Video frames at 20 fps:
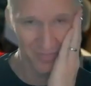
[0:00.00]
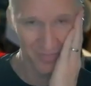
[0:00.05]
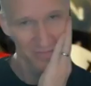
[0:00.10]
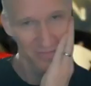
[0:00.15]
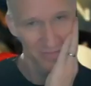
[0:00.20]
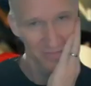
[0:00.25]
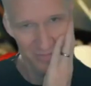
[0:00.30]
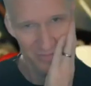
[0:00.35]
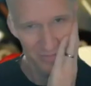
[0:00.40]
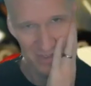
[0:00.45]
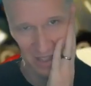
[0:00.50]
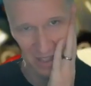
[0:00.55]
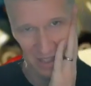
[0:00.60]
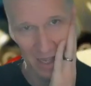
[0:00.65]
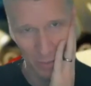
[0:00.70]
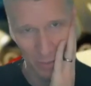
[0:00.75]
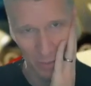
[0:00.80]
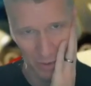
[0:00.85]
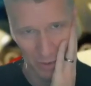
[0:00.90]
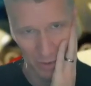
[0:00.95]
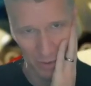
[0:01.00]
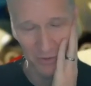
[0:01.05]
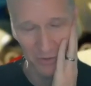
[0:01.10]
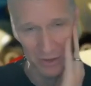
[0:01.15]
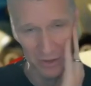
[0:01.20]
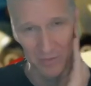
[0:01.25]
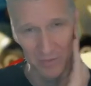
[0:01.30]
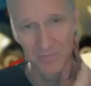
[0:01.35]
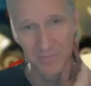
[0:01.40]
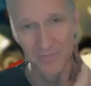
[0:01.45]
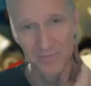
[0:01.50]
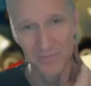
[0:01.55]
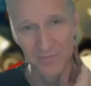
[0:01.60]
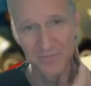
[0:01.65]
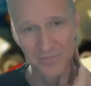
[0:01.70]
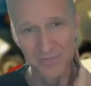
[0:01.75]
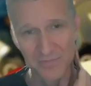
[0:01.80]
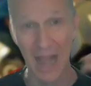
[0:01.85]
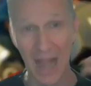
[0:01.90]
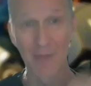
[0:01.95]
it's a lot more difficult.
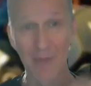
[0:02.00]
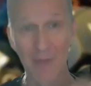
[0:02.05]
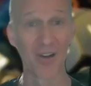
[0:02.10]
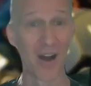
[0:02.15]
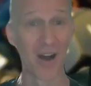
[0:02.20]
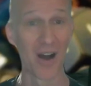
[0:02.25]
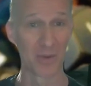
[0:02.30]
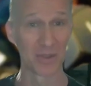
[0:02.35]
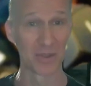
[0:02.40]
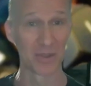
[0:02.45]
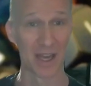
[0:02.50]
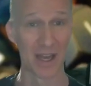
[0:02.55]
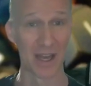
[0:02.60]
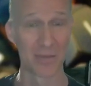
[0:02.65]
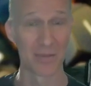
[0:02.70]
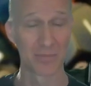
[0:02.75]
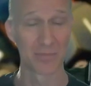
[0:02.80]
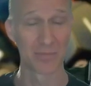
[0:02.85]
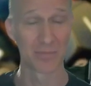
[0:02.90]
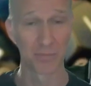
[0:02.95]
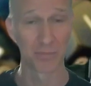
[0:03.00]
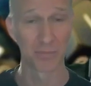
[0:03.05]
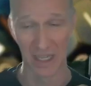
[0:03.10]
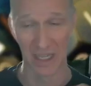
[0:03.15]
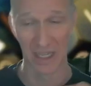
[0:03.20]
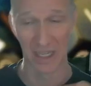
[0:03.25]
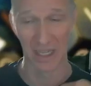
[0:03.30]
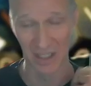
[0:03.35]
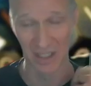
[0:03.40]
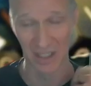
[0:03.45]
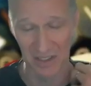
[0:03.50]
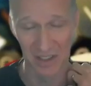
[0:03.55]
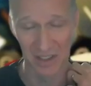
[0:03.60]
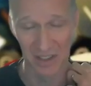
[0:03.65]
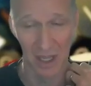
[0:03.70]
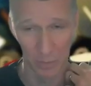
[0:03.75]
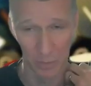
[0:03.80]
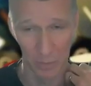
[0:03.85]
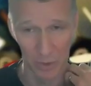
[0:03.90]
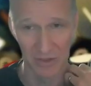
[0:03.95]
I'm fine with that, but I think it's a lot
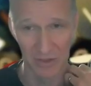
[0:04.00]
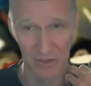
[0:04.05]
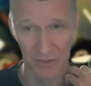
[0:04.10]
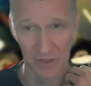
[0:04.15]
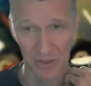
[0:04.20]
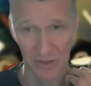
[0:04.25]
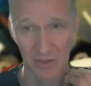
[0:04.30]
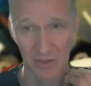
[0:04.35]
more difficult.